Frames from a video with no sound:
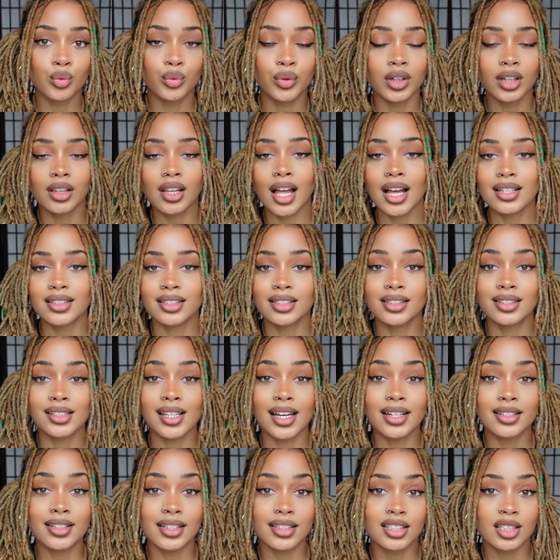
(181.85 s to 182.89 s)
realizes
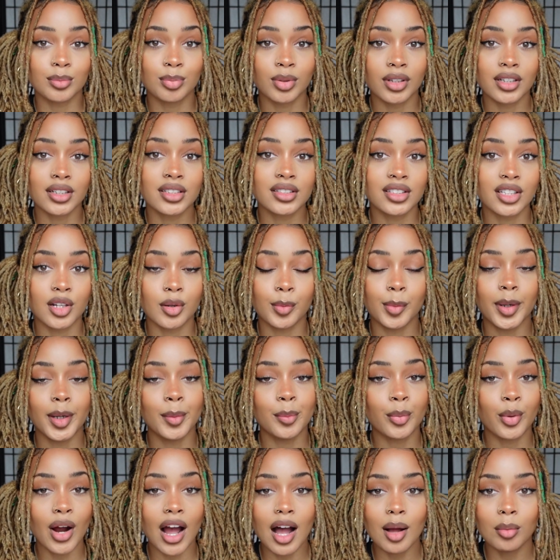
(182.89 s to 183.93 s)
that discipline is their
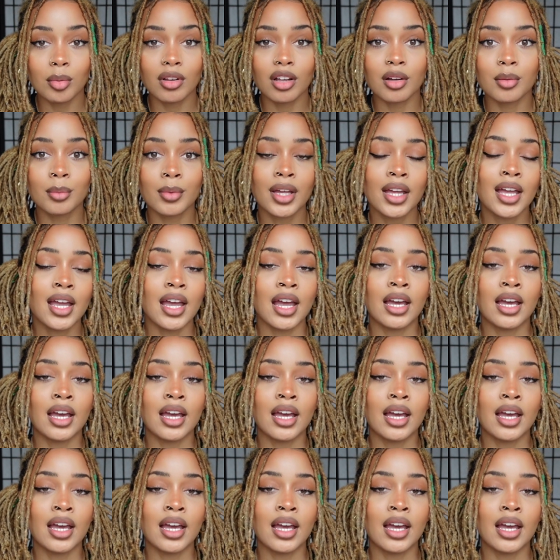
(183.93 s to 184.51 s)
main problem,